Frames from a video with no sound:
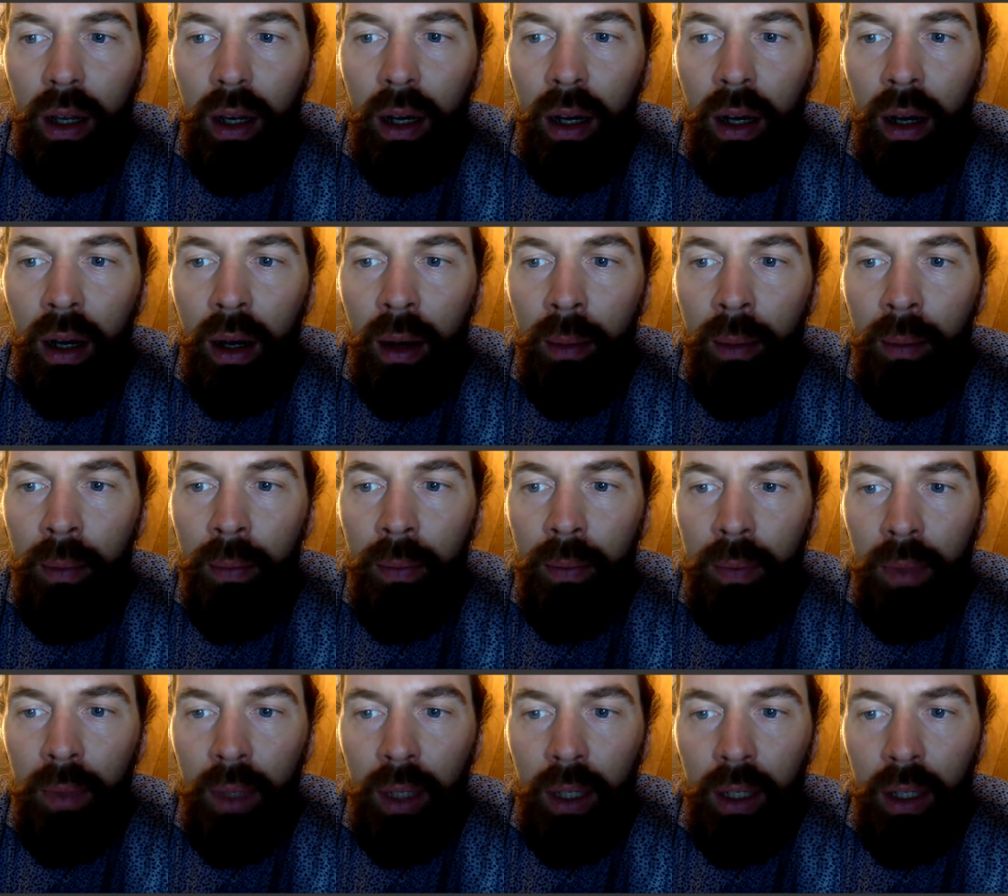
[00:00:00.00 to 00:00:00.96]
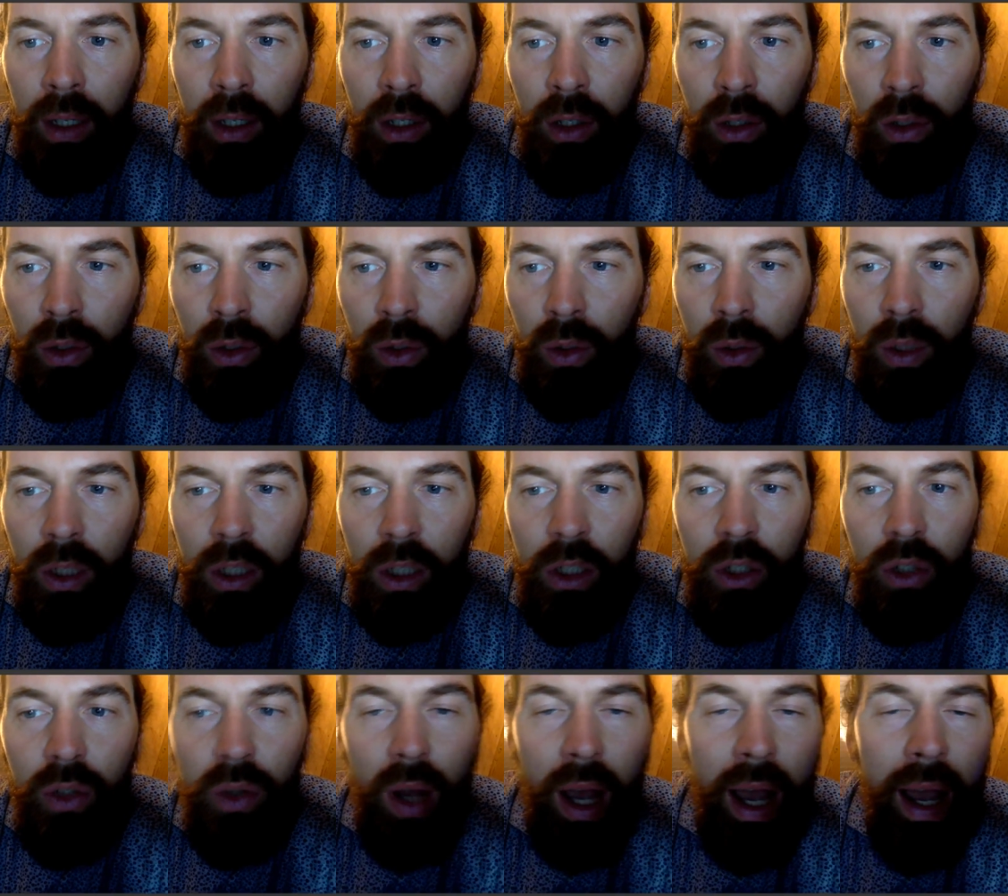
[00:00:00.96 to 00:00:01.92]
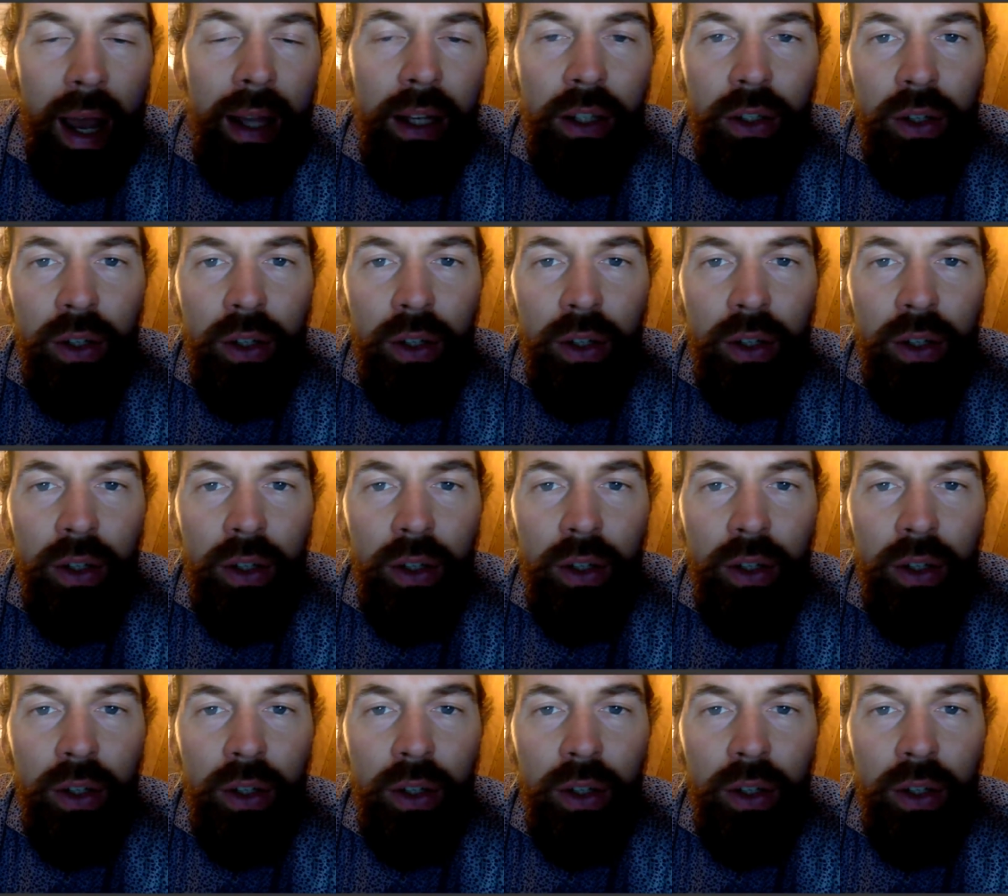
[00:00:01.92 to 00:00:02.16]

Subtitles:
you can try